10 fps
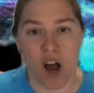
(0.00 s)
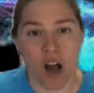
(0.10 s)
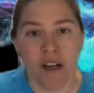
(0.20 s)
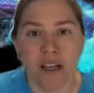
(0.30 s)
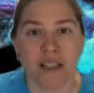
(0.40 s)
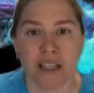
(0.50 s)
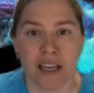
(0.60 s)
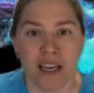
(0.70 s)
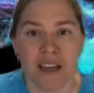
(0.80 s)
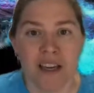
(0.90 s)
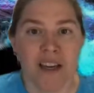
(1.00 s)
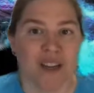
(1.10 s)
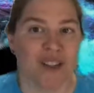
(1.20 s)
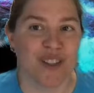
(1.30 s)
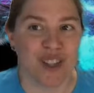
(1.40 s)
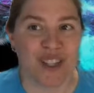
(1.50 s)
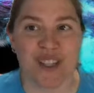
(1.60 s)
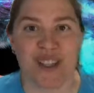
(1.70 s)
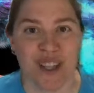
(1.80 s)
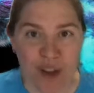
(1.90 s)
honestly, just
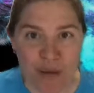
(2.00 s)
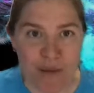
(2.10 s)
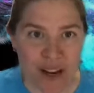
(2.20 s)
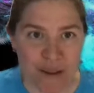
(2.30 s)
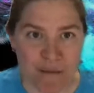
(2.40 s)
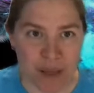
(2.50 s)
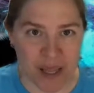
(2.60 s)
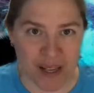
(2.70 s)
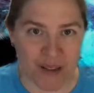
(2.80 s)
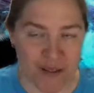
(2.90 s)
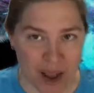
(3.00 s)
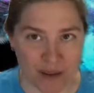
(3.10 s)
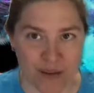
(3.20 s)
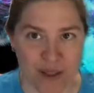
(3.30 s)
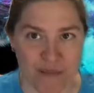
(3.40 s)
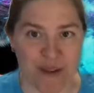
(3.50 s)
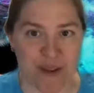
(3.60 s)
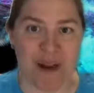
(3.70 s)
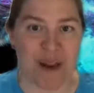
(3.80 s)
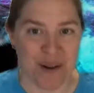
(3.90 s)
the little bit I've played around with them
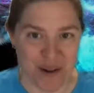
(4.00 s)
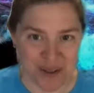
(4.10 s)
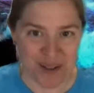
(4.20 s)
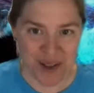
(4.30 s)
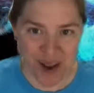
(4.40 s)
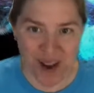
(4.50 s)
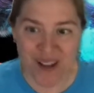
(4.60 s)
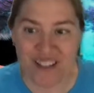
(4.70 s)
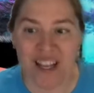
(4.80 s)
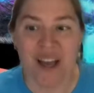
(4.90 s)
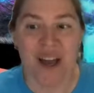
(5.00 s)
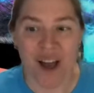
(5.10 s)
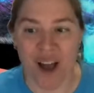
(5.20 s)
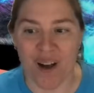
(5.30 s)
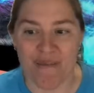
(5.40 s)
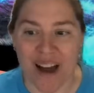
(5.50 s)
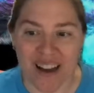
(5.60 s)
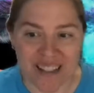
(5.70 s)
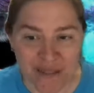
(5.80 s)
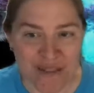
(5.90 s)
with my own dogs,
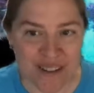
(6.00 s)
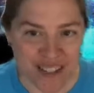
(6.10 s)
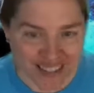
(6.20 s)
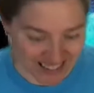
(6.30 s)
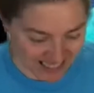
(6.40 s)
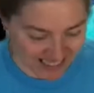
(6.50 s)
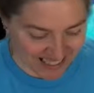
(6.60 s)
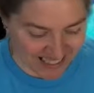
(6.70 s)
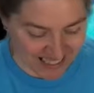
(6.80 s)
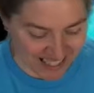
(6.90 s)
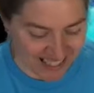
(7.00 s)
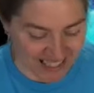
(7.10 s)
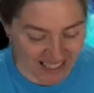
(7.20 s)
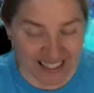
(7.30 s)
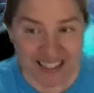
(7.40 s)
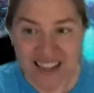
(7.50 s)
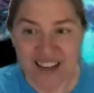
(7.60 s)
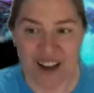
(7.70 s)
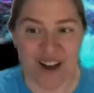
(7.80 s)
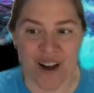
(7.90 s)
I definitely see
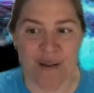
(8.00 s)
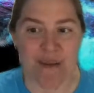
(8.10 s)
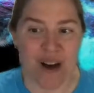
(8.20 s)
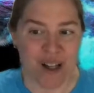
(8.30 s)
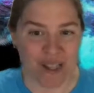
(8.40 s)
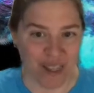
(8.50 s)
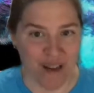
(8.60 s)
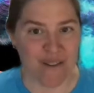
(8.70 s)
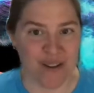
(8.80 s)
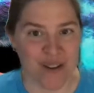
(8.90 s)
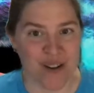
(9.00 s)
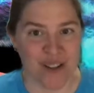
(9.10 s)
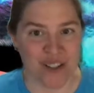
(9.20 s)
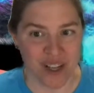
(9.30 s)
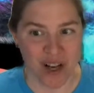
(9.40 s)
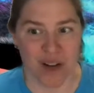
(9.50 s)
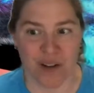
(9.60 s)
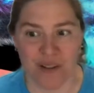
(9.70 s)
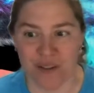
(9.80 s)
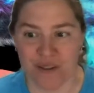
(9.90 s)
a level
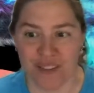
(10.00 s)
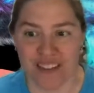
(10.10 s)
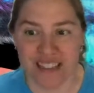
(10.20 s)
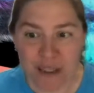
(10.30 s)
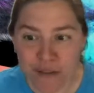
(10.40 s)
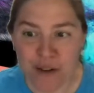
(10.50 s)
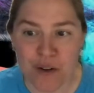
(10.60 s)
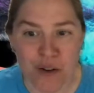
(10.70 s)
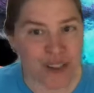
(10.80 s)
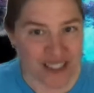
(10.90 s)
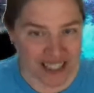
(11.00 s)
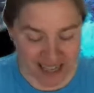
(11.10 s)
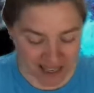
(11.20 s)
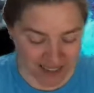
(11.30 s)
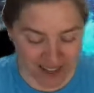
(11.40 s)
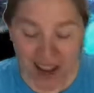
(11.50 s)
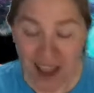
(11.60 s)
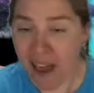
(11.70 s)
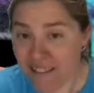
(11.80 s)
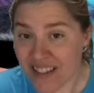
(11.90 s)
of difficulty that I
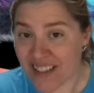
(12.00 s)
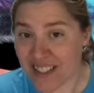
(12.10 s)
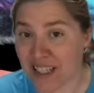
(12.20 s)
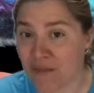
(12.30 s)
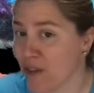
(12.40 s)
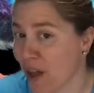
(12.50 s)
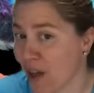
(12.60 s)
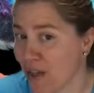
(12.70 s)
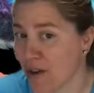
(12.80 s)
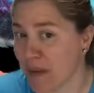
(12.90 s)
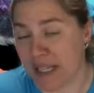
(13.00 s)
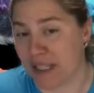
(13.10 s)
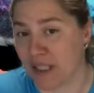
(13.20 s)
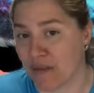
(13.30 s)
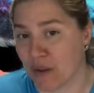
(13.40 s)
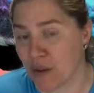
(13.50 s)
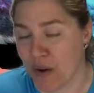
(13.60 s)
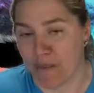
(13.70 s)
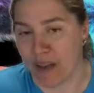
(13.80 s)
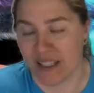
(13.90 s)
haven't seen with other pieces of
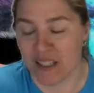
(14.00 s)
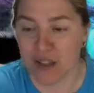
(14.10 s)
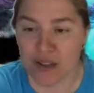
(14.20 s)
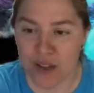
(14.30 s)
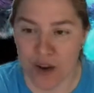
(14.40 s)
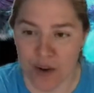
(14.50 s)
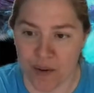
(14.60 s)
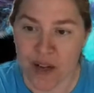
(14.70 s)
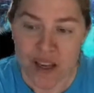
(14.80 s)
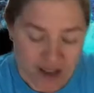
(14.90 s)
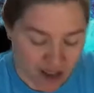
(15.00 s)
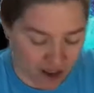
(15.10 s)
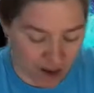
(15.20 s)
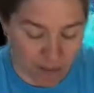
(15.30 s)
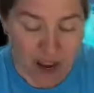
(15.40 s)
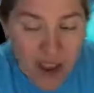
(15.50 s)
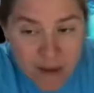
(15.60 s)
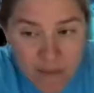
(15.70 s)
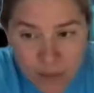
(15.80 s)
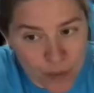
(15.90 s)
equipment. So
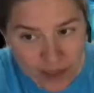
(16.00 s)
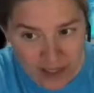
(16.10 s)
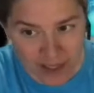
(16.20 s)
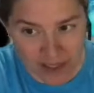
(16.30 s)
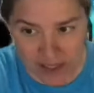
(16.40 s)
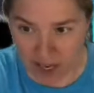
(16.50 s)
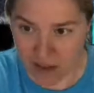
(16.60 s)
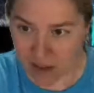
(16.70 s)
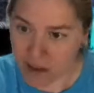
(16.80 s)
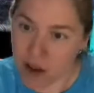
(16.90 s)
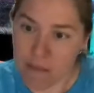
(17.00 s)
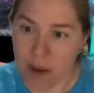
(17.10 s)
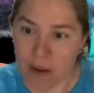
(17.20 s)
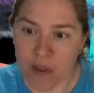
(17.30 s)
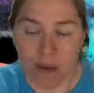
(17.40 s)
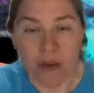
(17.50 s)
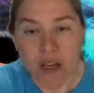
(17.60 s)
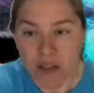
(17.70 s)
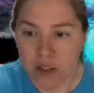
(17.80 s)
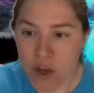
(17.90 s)
I'm really excited about them.
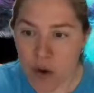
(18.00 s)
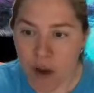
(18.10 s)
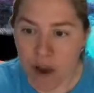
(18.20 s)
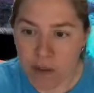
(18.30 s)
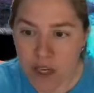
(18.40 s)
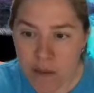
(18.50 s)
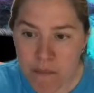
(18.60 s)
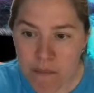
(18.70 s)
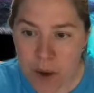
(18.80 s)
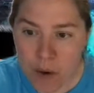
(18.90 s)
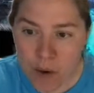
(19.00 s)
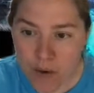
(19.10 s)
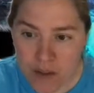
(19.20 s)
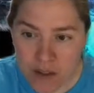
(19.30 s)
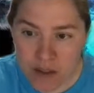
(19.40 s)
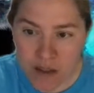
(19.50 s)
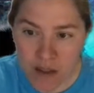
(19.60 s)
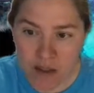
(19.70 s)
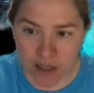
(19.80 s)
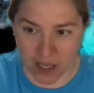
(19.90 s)
So I'm going to post
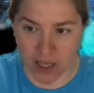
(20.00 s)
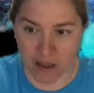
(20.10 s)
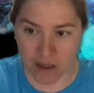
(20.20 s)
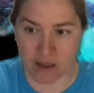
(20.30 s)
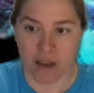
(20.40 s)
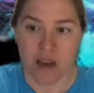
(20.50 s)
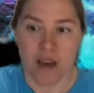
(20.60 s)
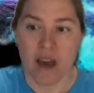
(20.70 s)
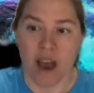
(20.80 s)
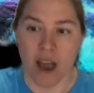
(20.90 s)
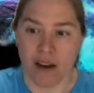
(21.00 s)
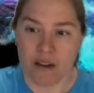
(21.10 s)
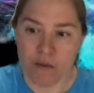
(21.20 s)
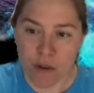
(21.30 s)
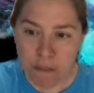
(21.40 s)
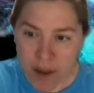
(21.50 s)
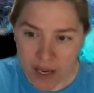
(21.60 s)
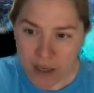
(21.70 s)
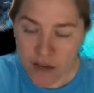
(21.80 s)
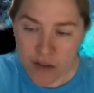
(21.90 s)
the link. And a
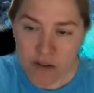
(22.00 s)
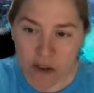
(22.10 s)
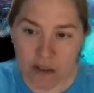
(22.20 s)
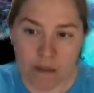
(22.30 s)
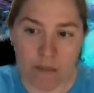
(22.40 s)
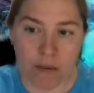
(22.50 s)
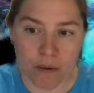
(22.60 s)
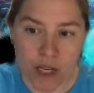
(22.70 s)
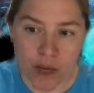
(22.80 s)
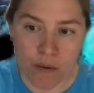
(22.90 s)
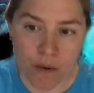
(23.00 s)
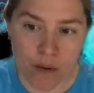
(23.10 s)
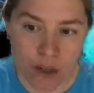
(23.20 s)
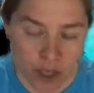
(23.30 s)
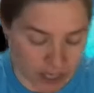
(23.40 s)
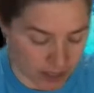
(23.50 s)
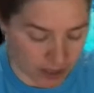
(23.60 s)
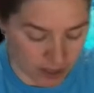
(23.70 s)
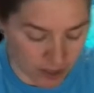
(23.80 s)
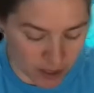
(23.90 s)
reminder that the pre-order
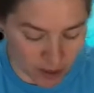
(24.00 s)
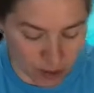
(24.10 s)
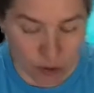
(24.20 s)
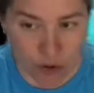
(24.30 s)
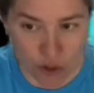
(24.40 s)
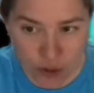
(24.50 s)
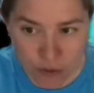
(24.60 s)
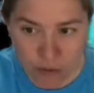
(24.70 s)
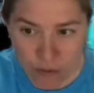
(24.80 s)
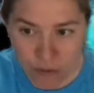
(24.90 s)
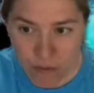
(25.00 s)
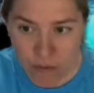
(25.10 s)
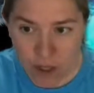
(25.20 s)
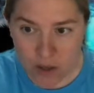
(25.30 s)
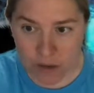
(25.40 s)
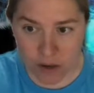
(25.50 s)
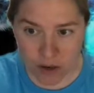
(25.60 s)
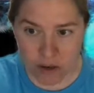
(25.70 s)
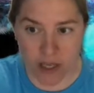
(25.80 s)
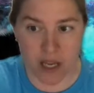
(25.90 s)
is until June
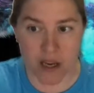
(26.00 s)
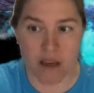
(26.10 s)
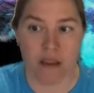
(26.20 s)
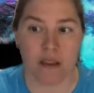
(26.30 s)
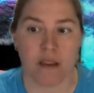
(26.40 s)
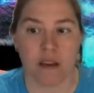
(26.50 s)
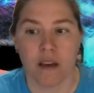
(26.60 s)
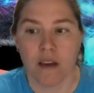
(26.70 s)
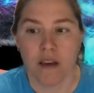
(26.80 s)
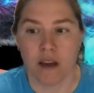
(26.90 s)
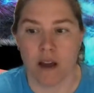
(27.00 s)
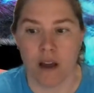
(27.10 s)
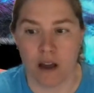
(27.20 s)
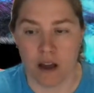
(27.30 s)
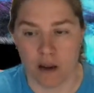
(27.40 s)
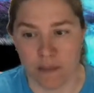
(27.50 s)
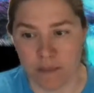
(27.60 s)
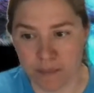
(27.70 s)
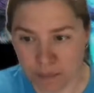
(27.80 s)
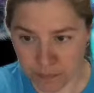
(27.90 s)
30th.
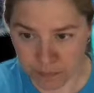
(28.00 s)
And